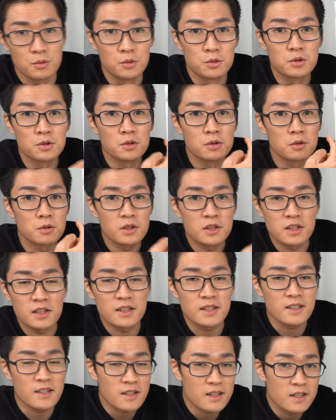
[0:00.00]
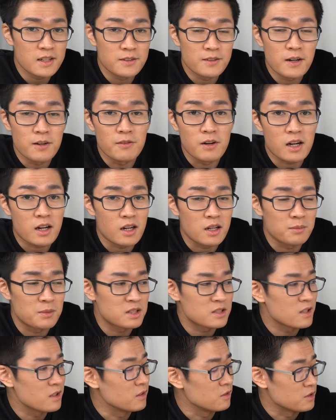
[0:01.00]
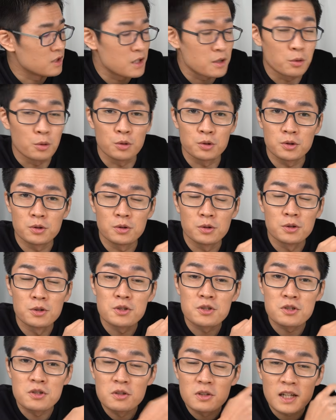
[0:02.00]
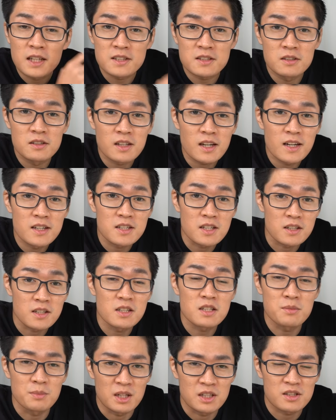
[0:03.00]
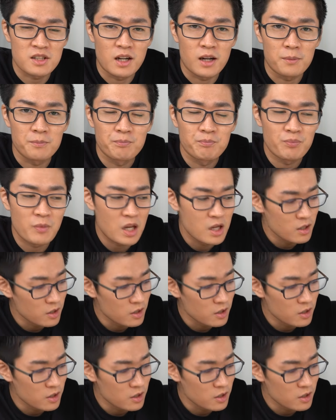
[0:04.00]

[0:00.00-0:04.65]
Since I couldn't analyze the sound just by listening to it, I analyzed the frequency of the sound.